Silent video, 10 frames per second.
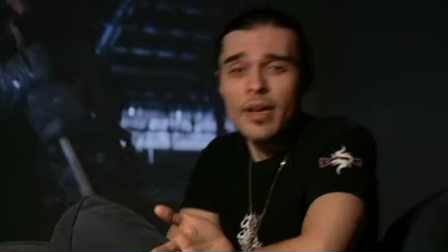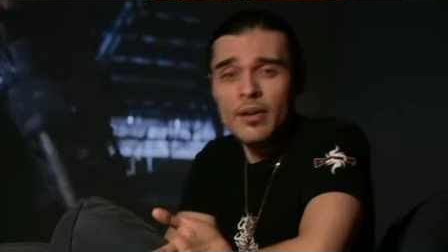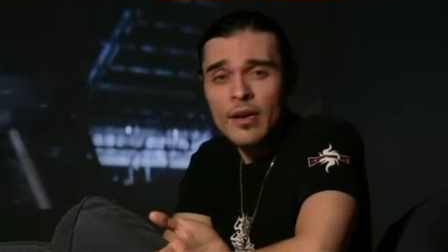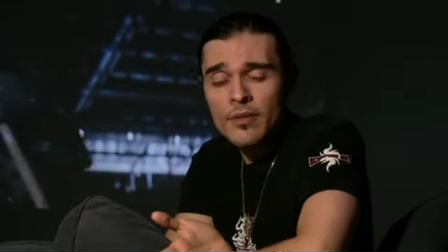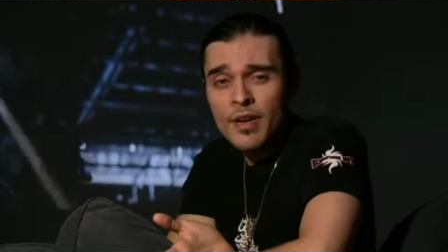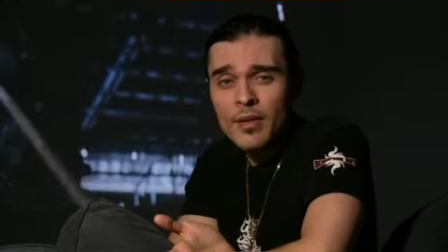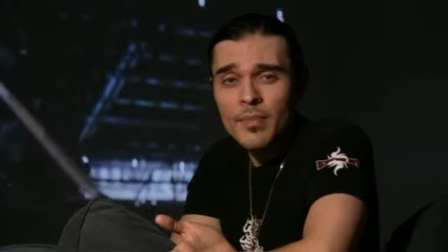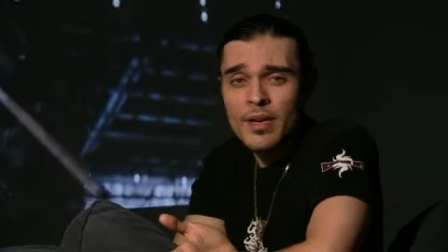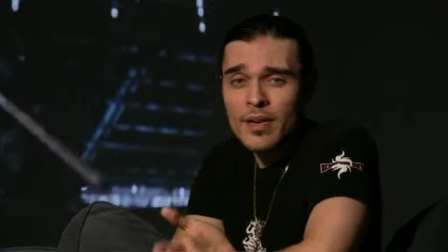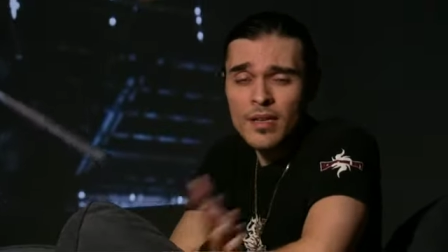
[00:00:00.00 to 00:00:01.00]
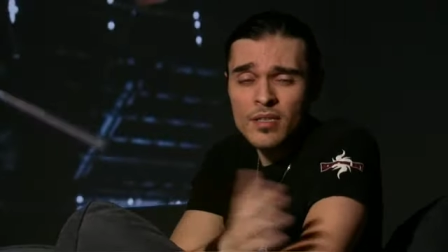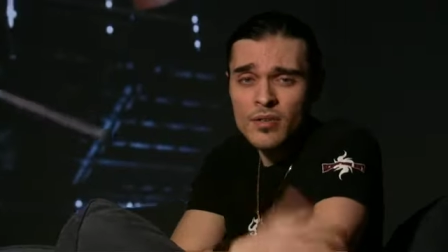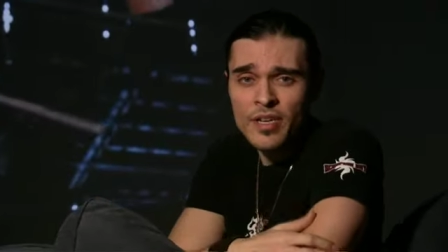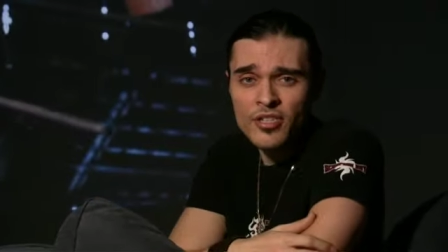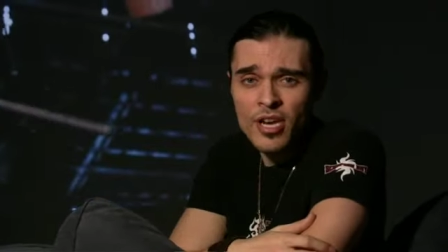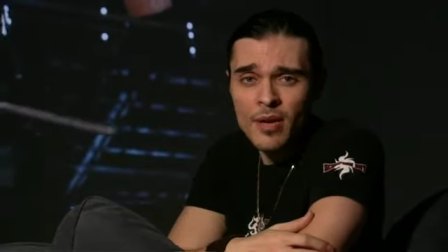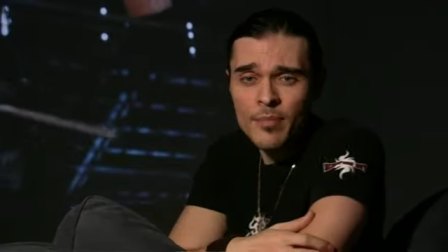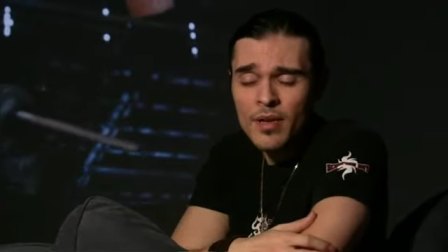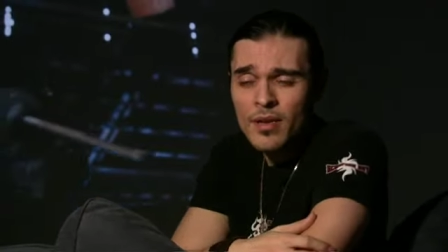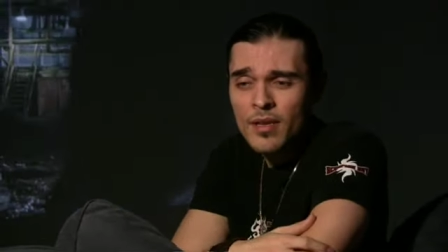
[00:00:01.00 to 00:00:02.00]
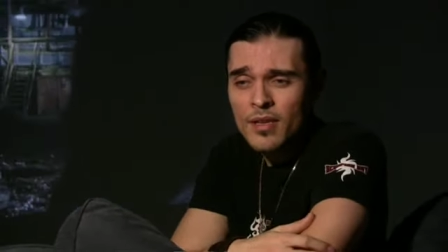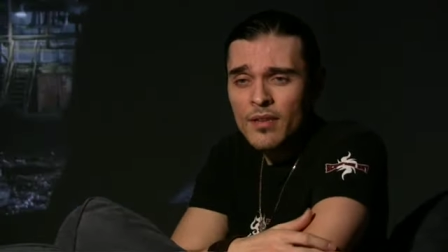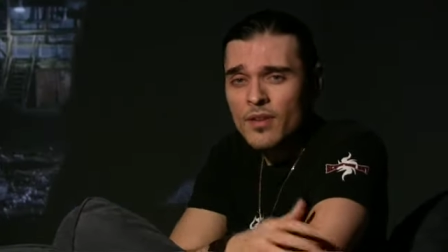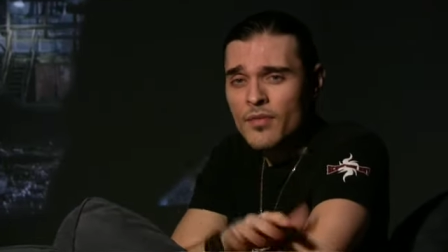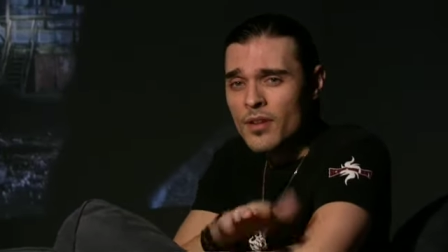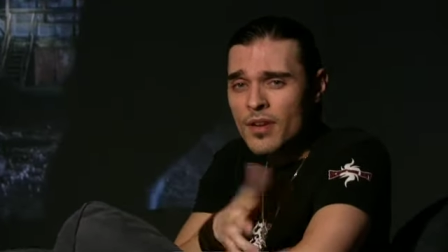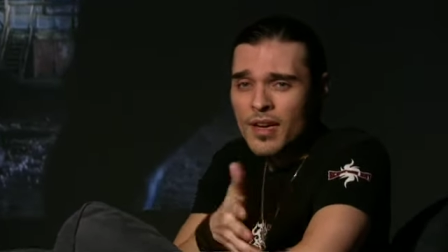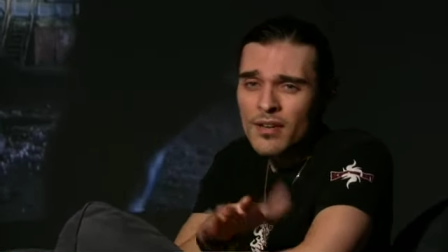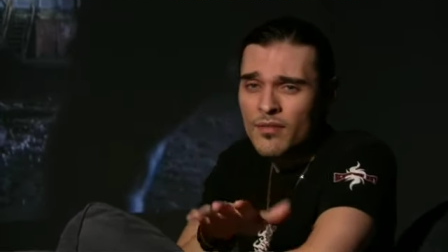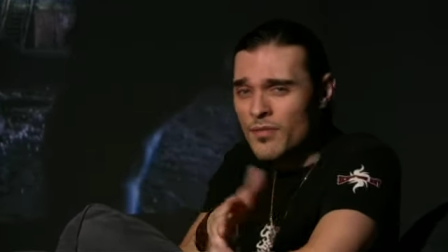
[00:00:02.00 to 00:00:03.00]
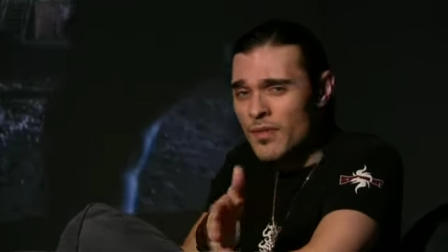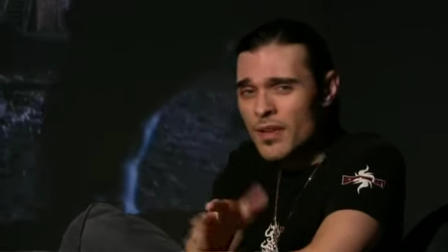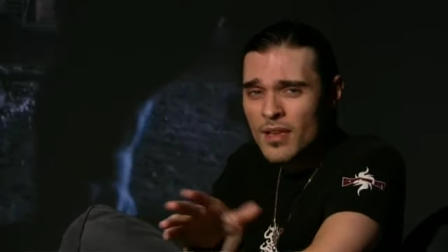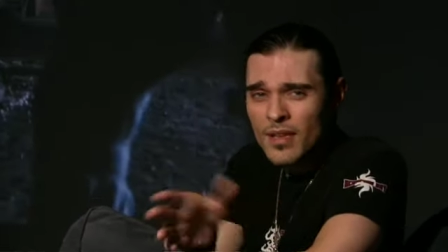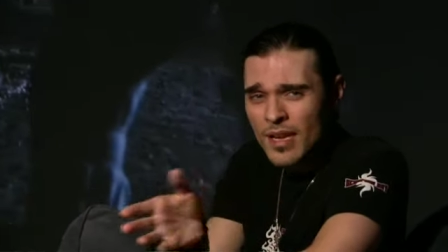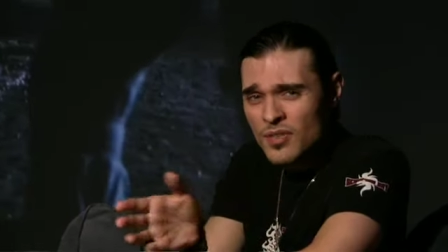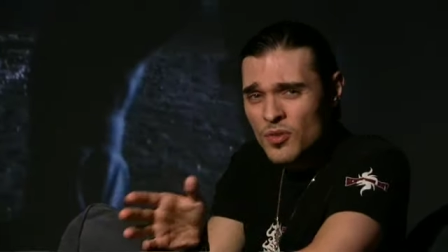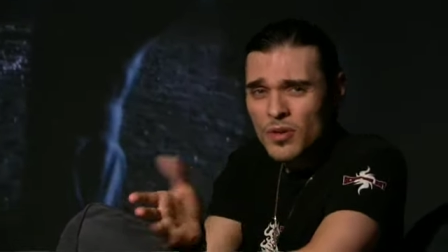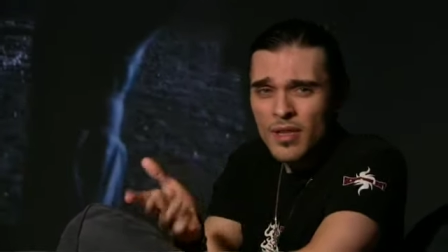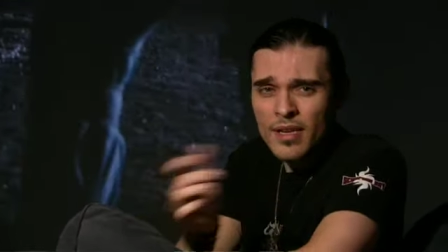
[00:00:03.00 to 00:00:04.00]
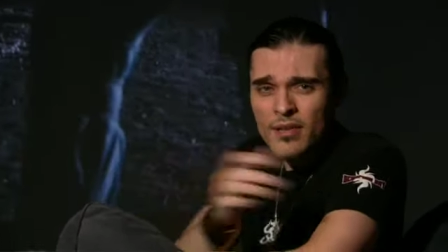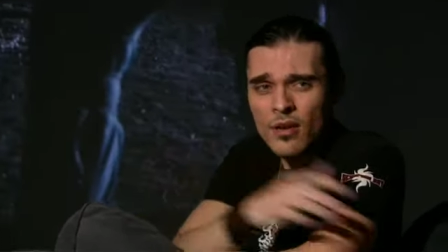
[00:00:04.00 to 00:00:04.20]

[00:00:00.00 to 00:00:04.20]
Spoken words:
I'd recommend it. He does a great job. Even if you're kind of, hey, I sort of liked